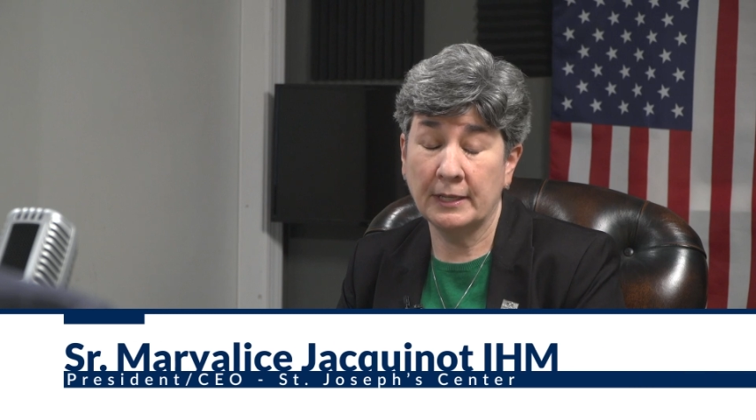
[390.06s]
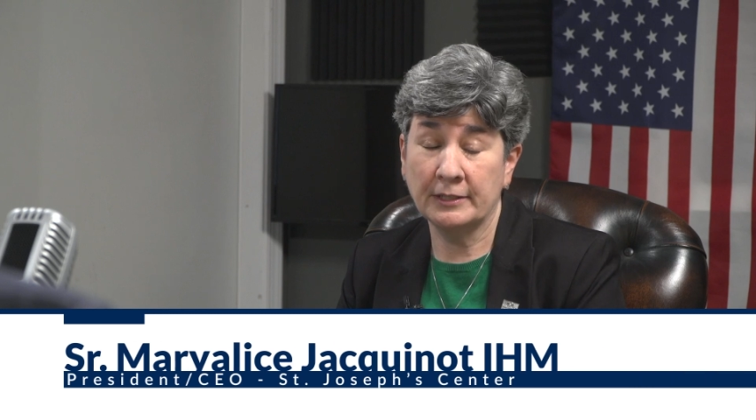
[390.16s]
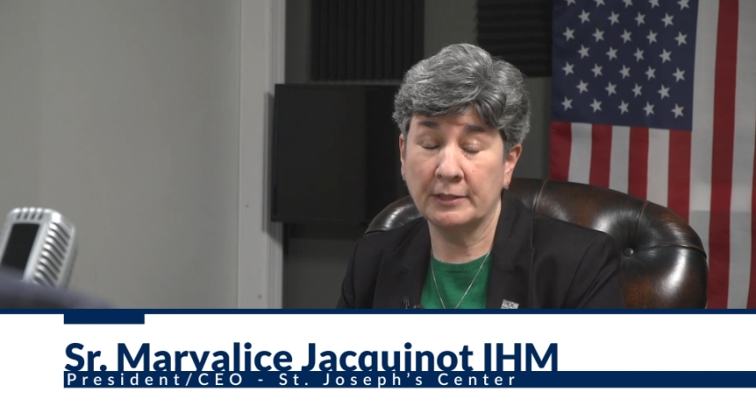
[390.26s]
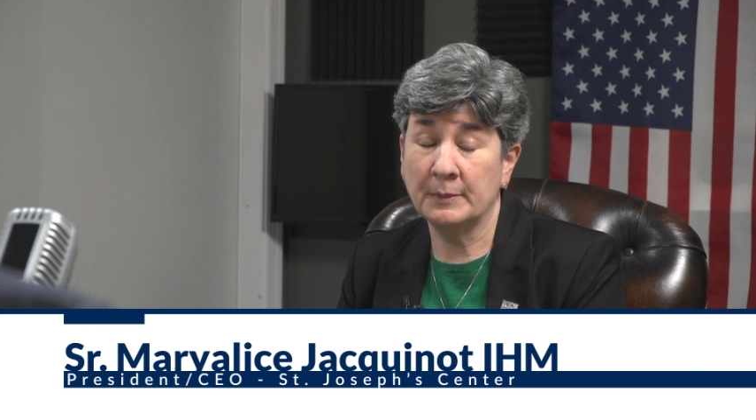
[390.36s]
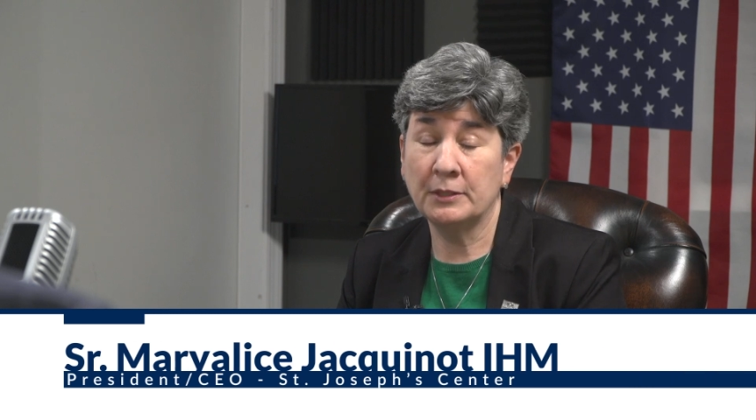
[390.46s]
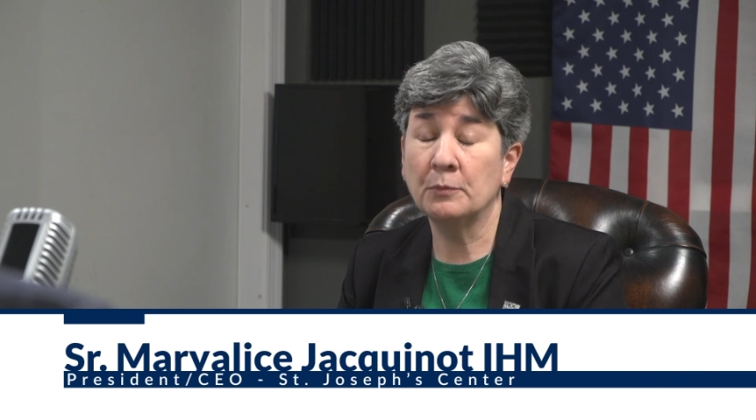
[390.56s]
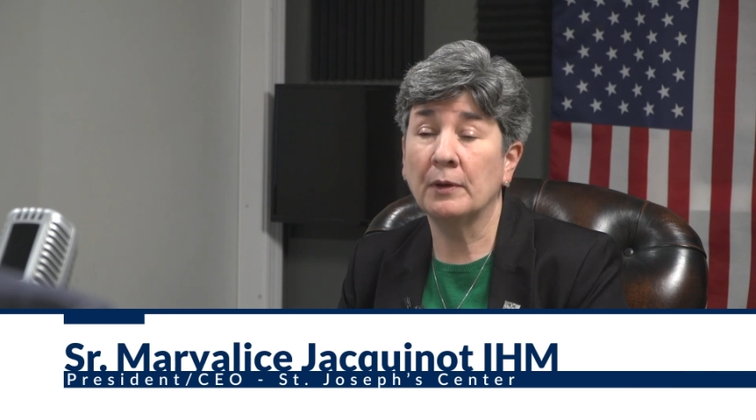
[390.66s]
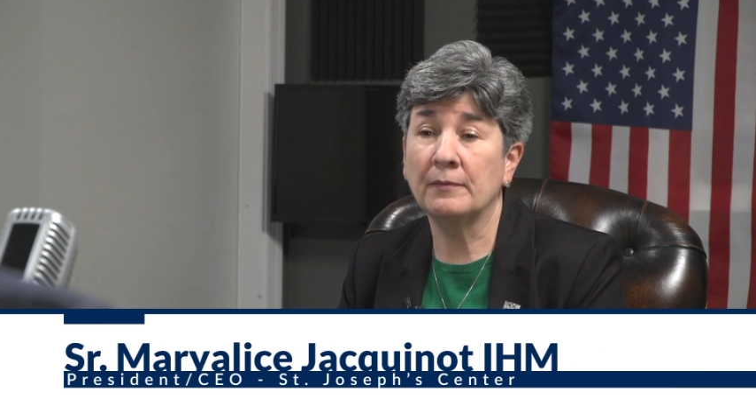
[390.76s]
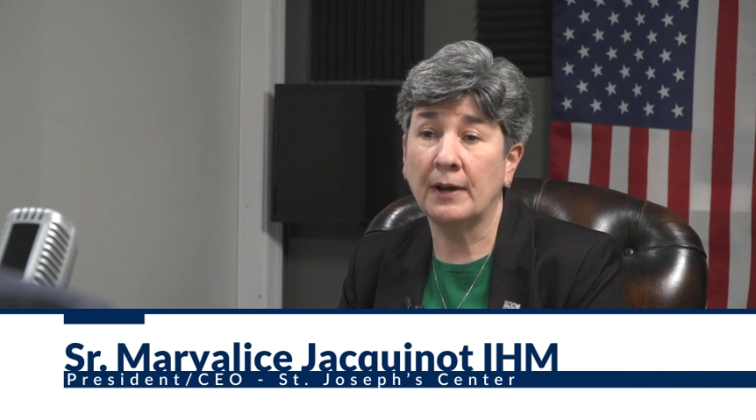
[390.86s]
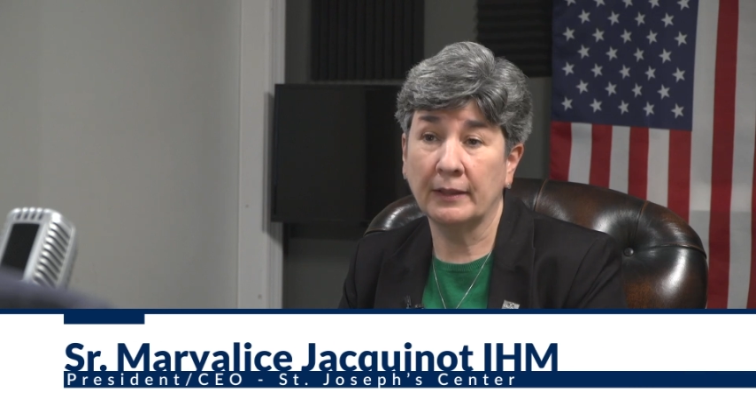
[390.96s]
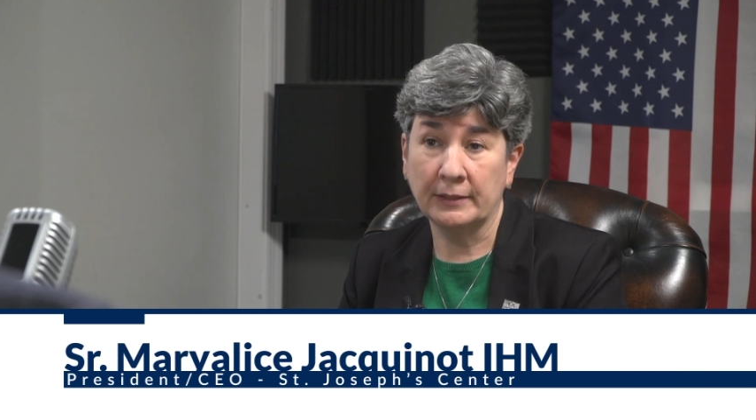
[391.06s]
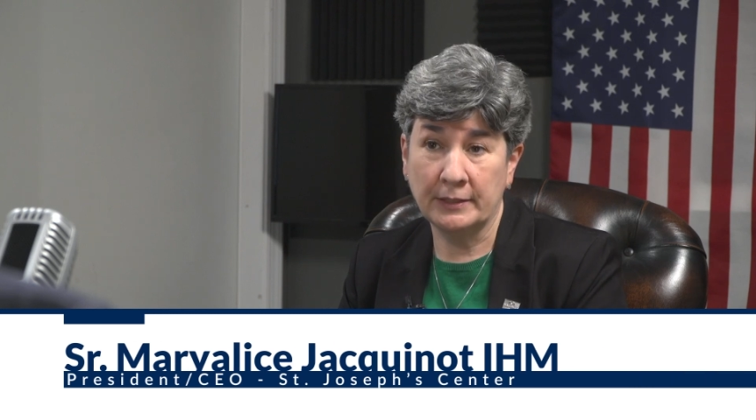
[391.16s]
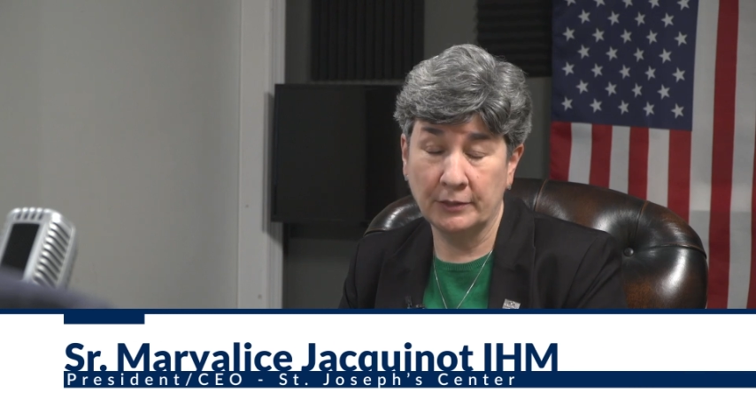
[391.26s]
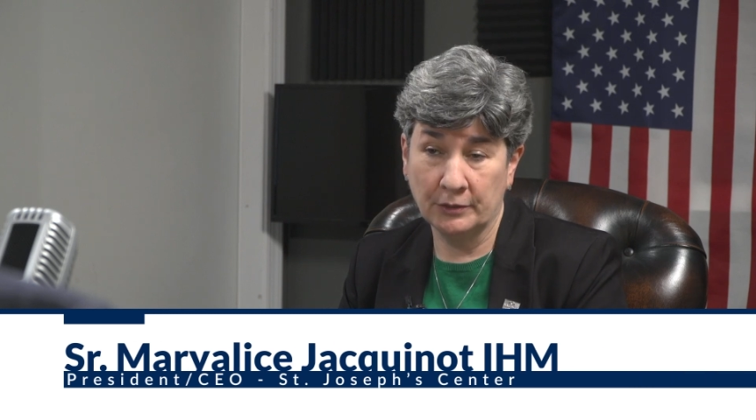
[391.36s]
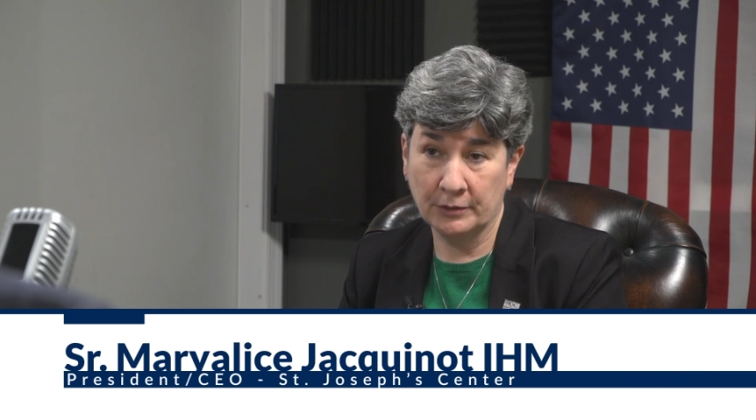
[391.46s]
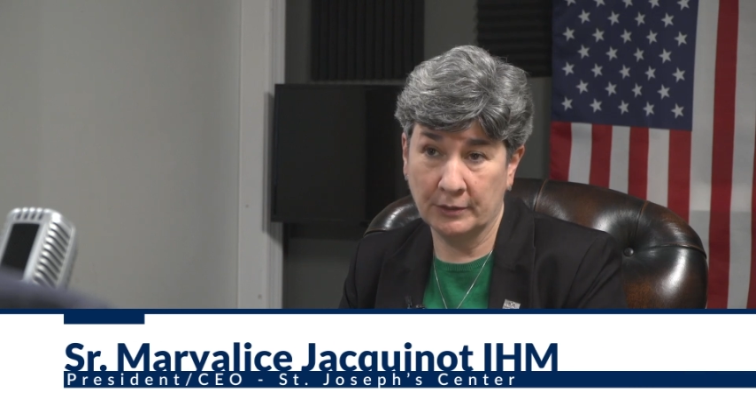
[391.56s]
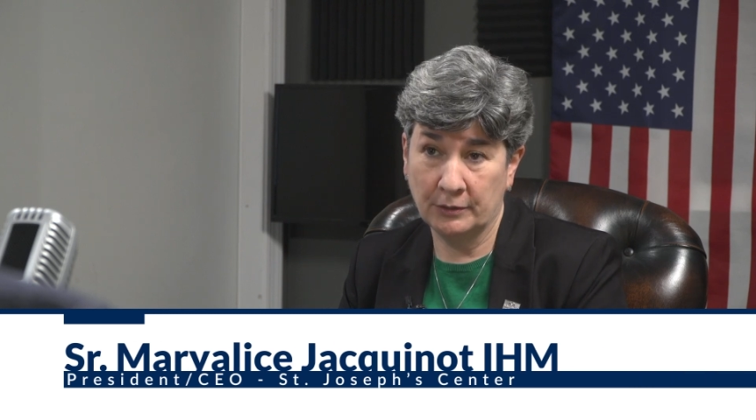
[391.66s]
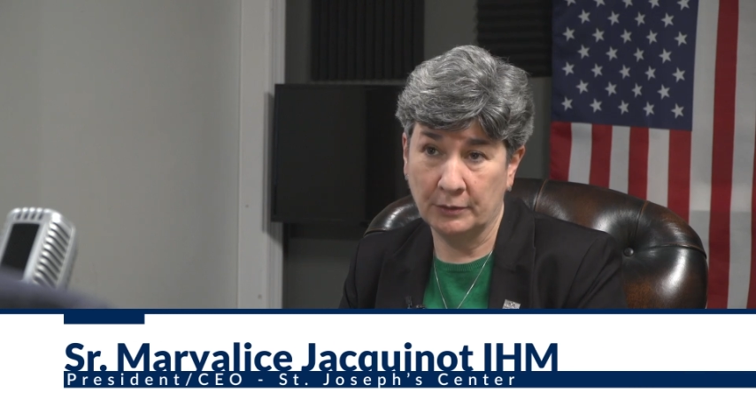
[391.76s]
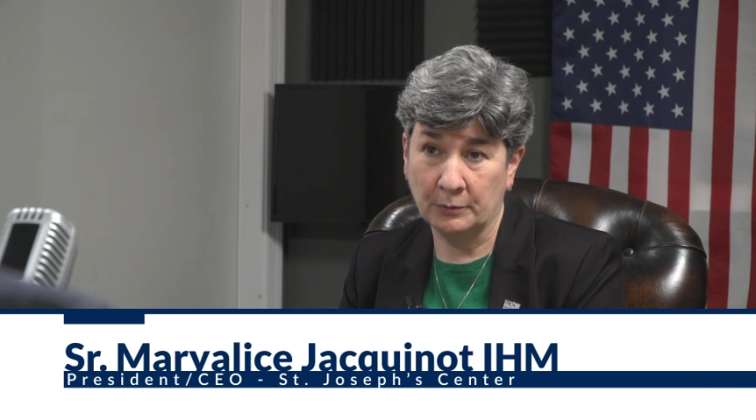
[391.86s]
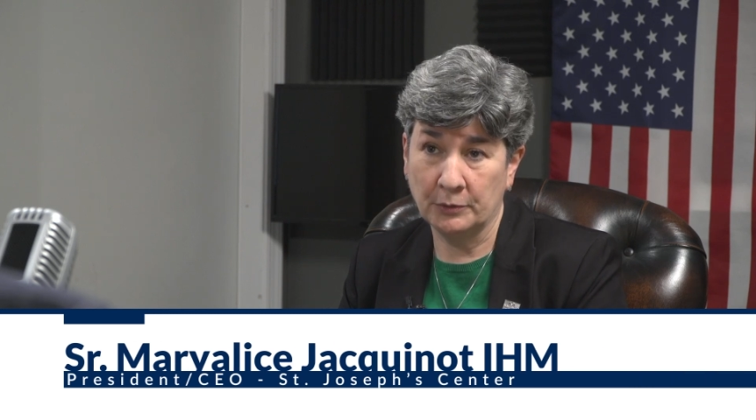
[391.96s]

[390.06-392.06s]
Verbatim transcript: testament to what volunteers can do.